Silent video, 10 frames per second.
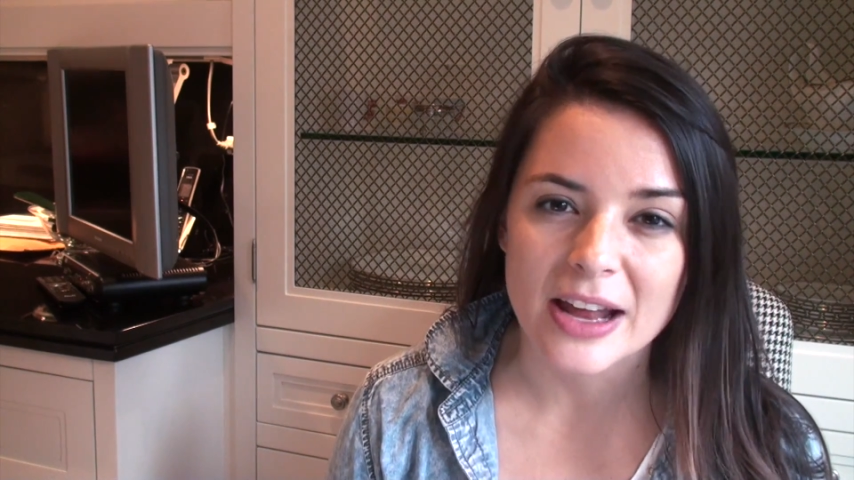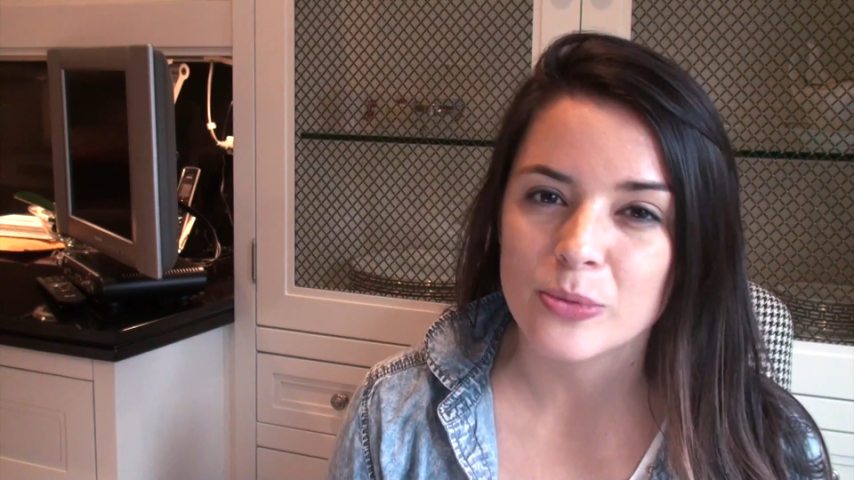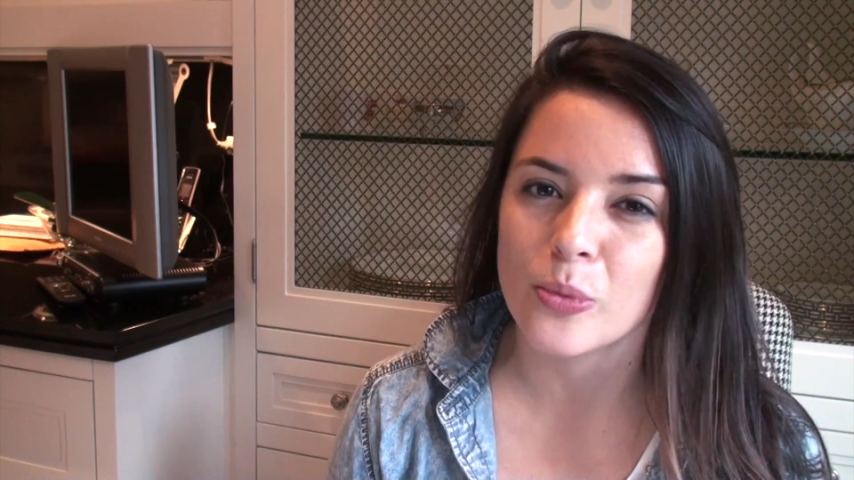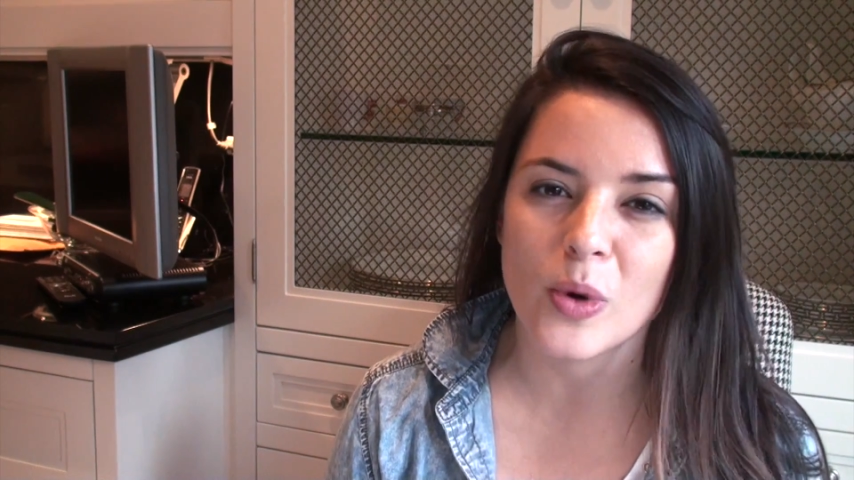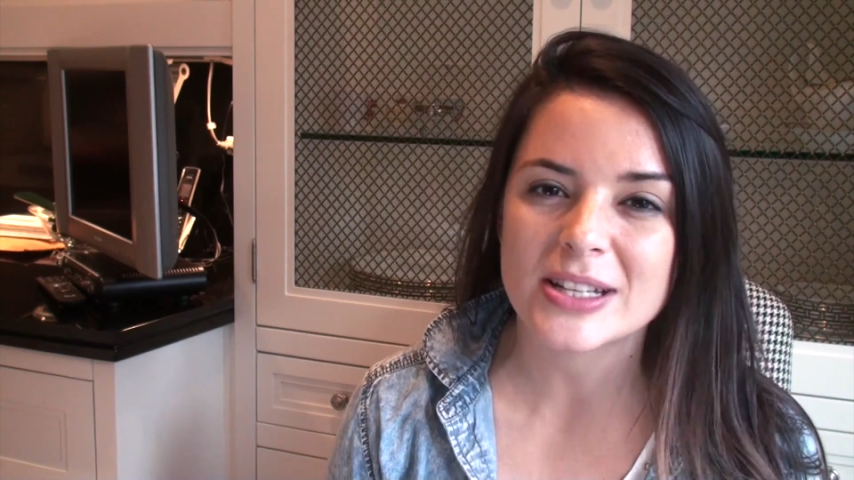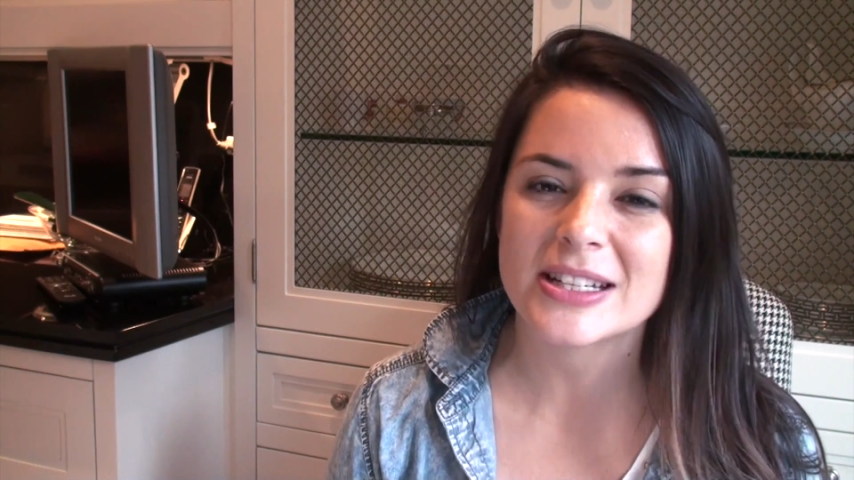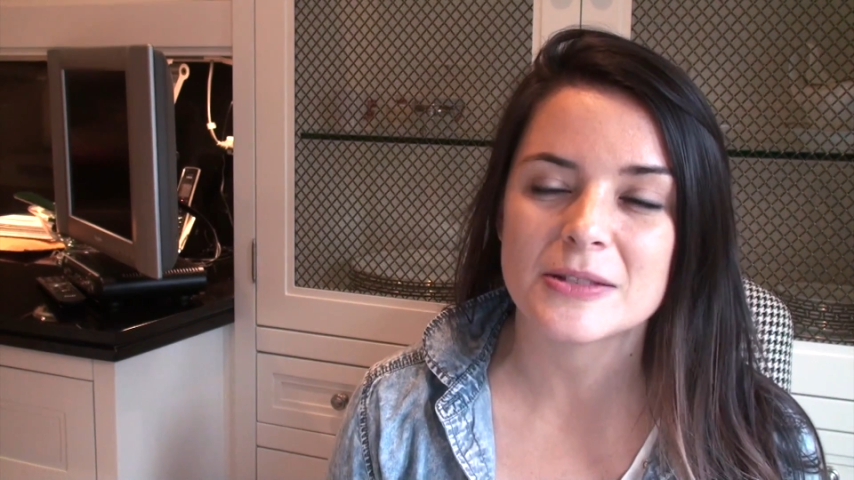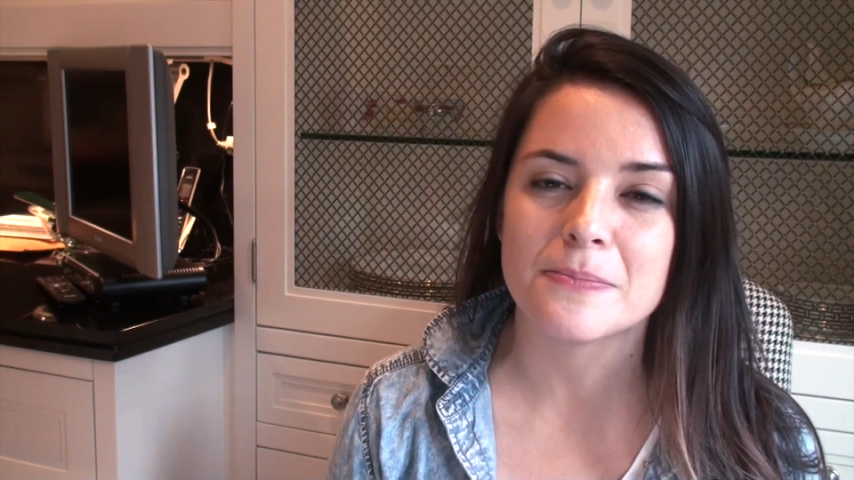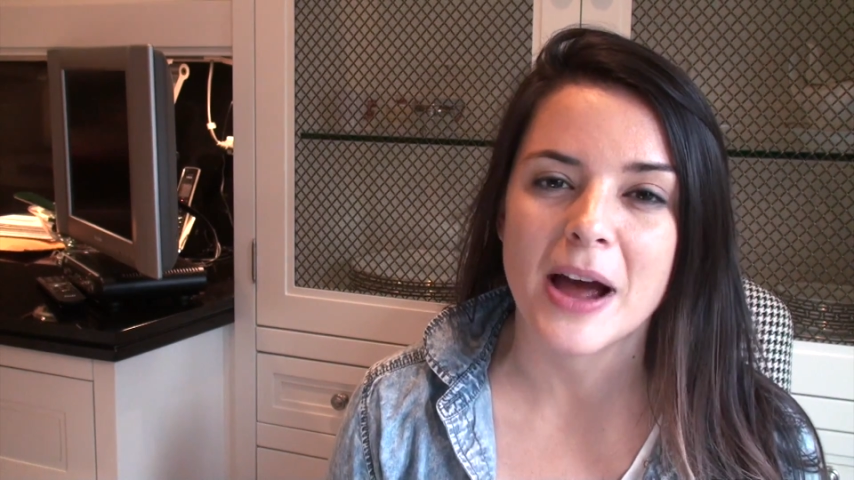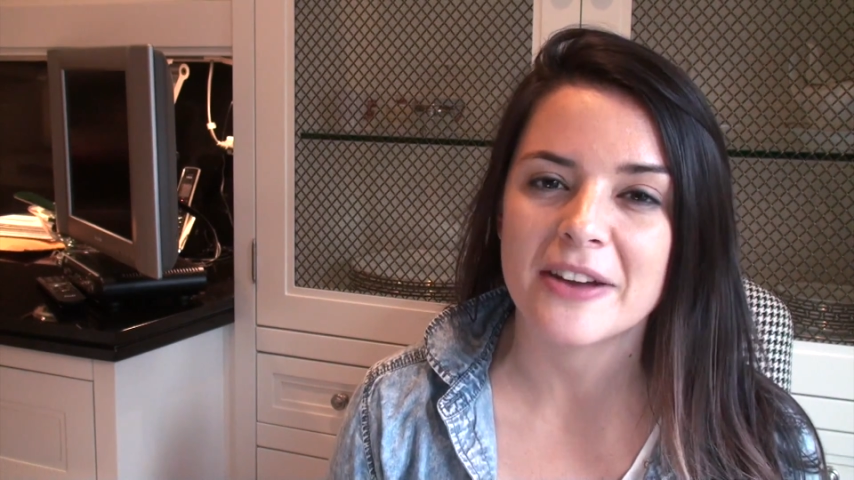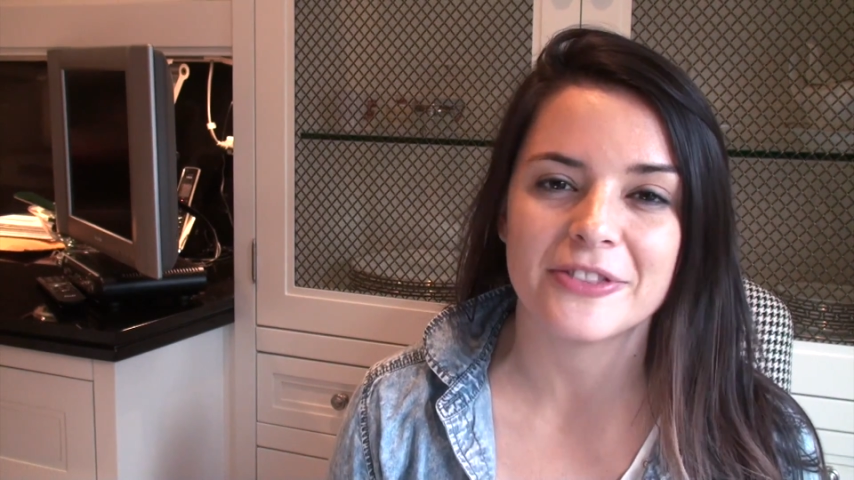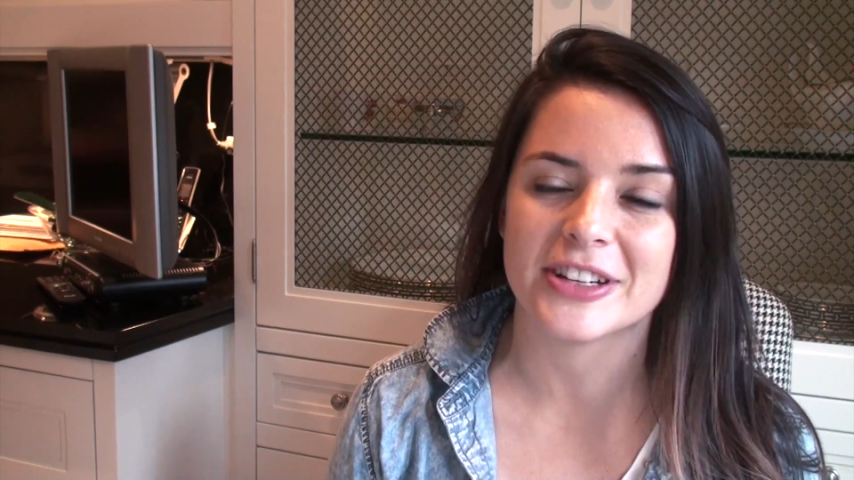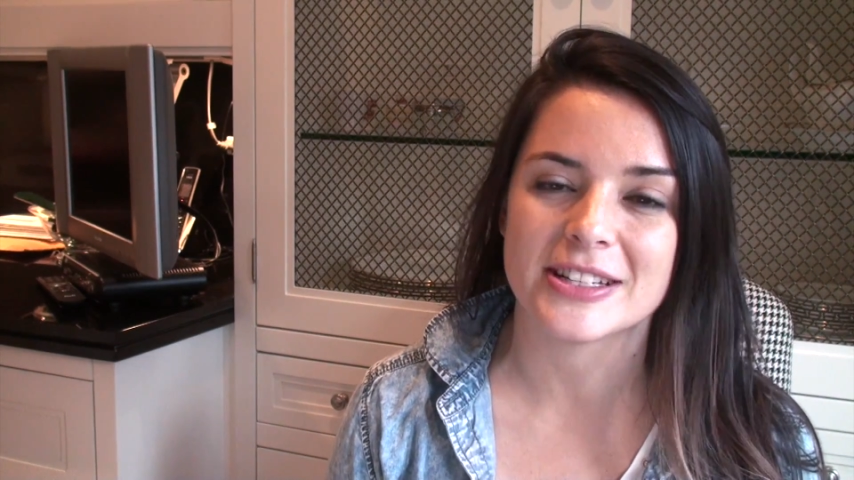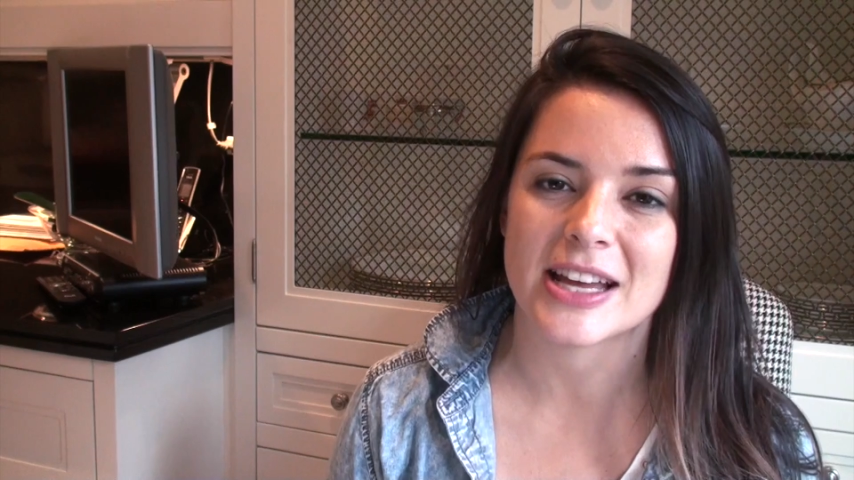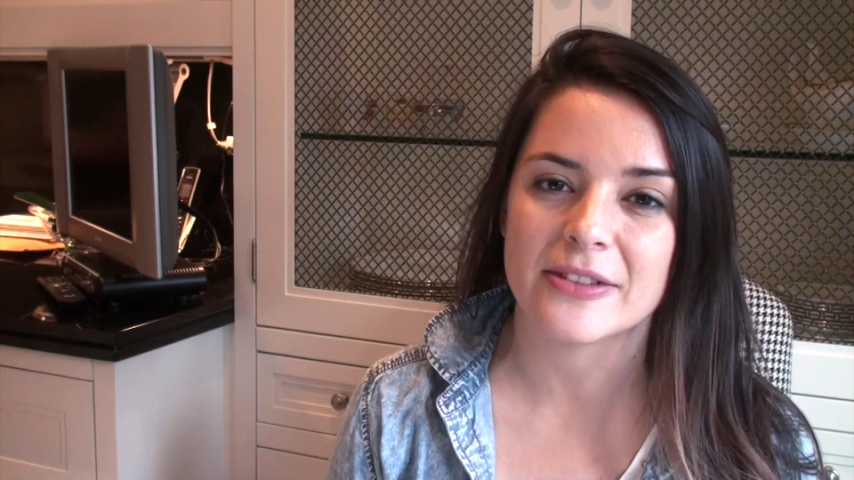And what does
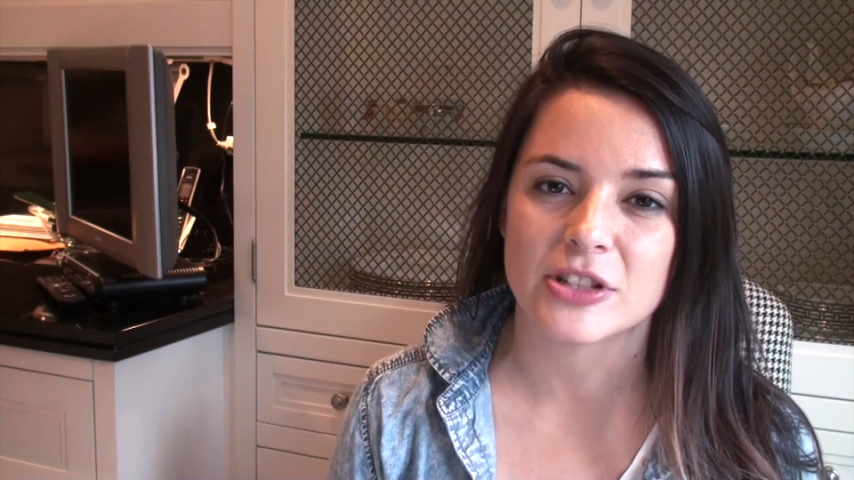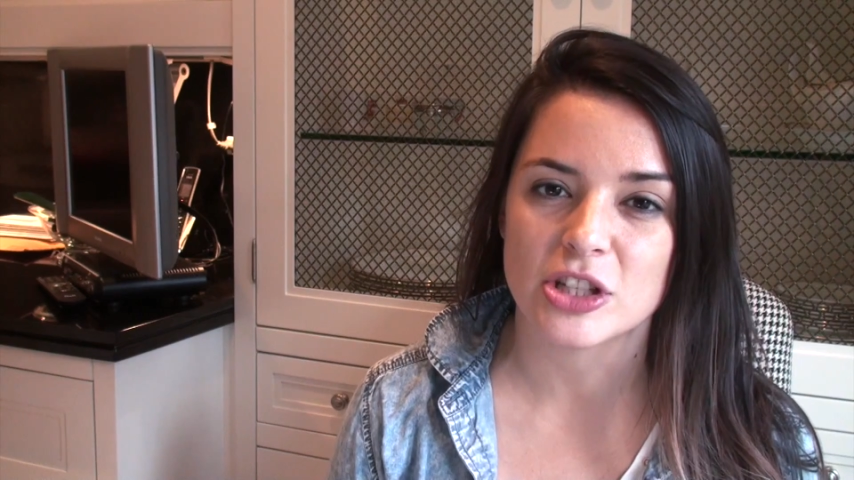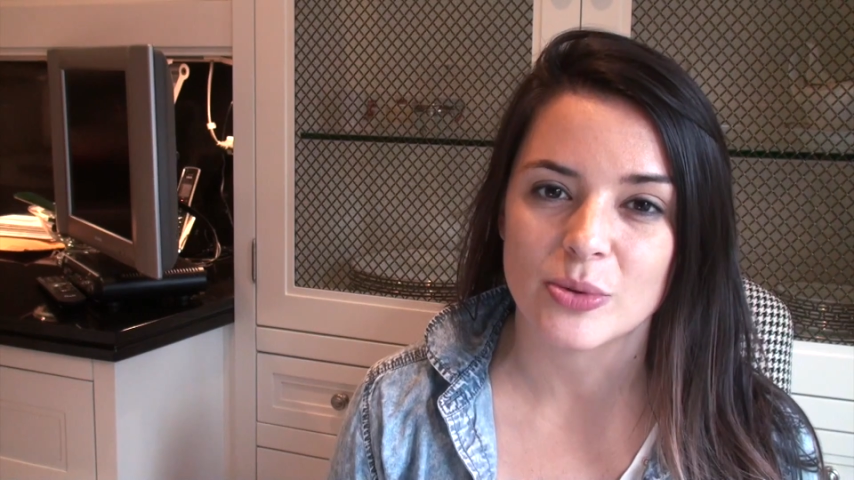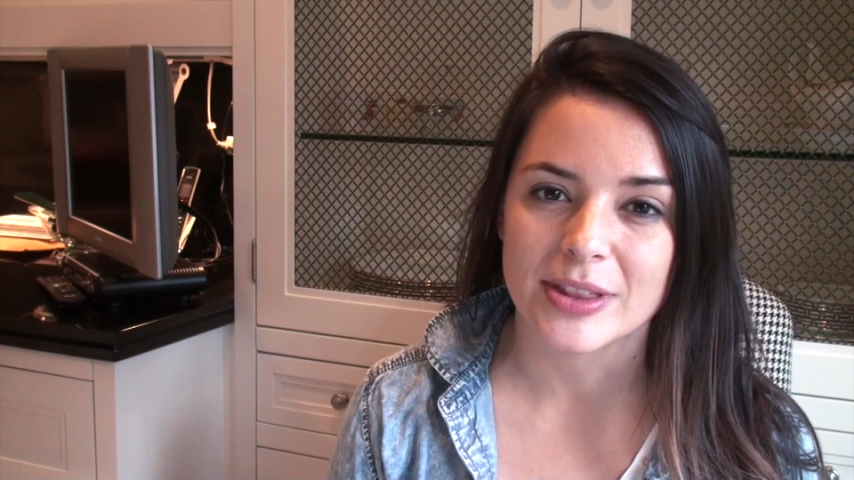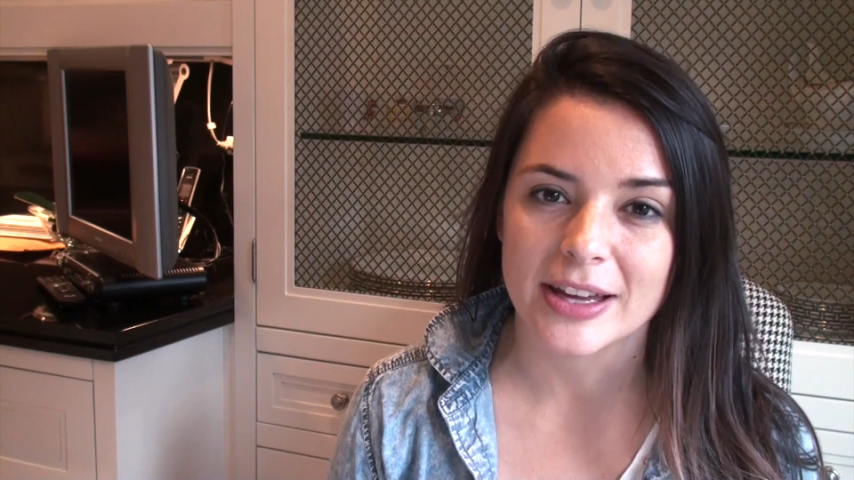mindfulness have to do with